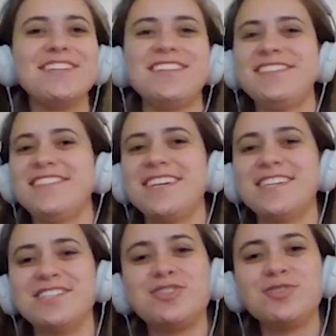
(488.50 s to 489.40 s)

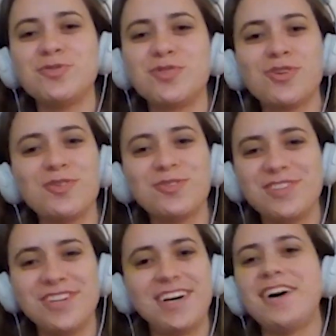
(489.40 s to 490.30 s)
there's too
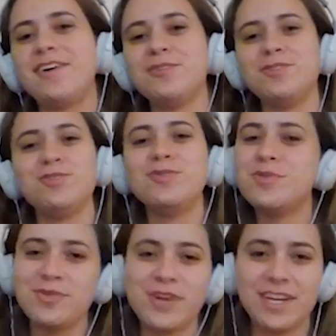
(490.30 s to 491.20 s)
cold. How
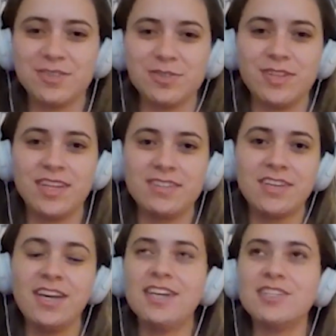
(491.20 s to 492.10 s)
you handle that?
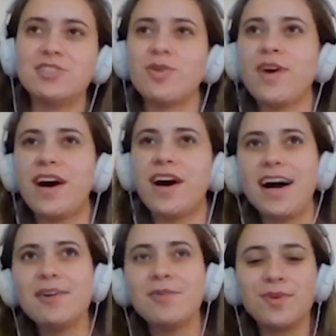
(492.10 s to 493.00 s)
So
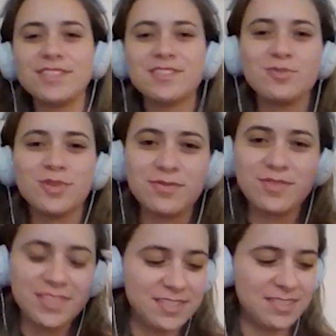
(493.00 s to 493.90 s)
I was with
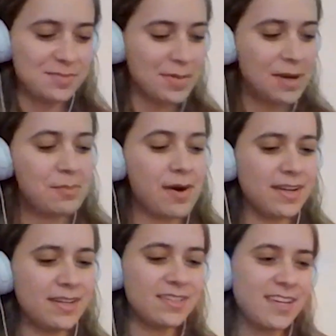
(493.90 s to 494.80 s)
this in my
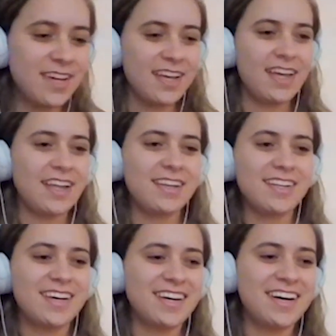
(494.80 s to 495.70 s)
mind and
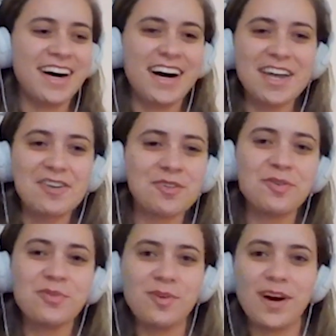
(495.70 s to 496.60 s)
I don't
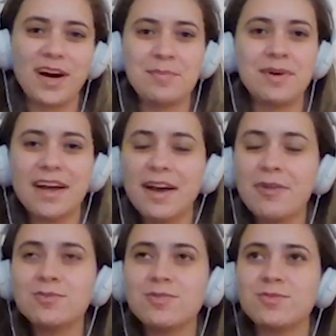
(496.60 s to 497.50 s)
know why, but I
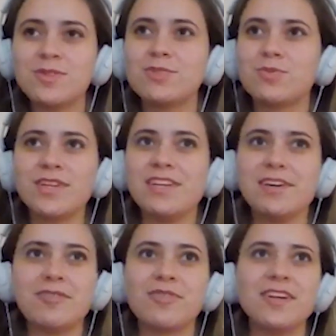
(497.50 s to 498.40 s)
was really
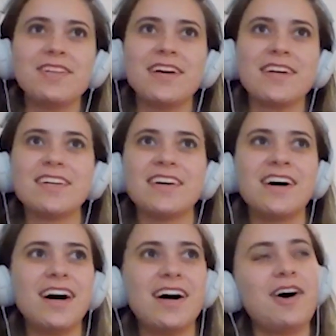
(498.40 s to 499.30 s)
afraid. Like
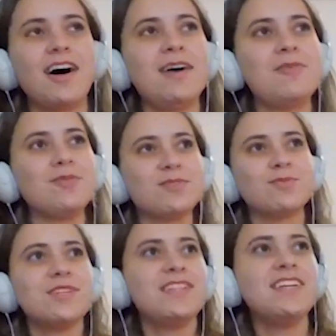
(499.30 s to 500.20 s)
I was
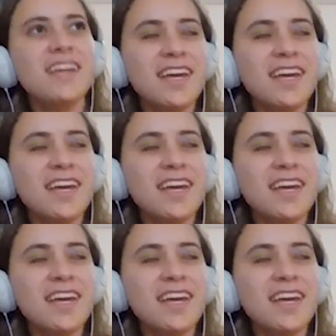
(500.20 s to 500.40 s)
really